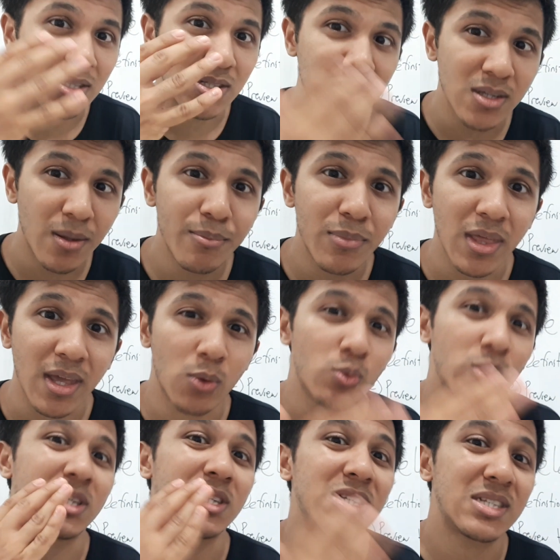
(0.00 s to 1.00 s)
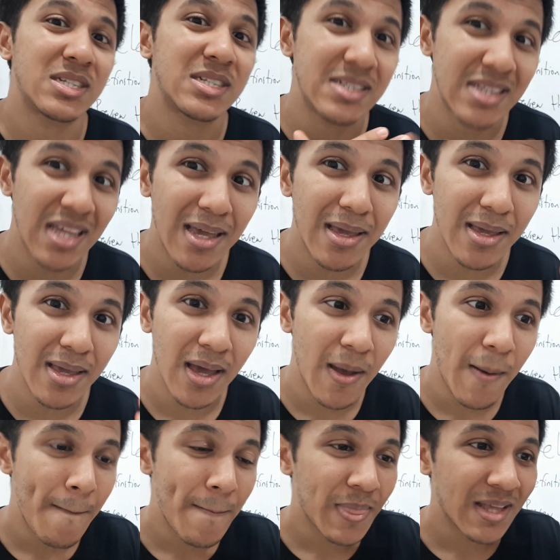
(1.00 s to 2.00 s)
on something and we just
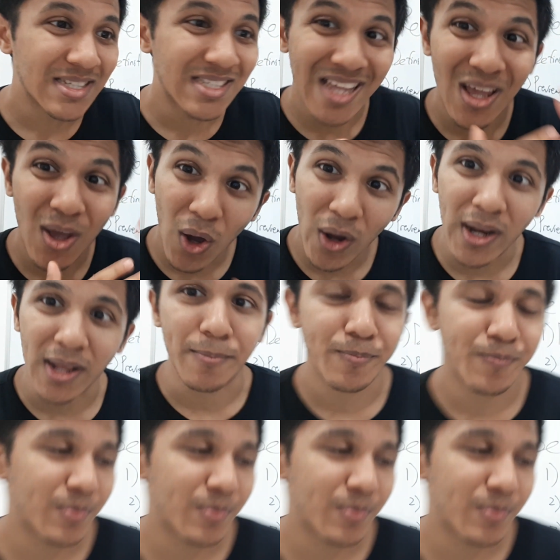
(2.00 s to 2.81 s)
stay on it.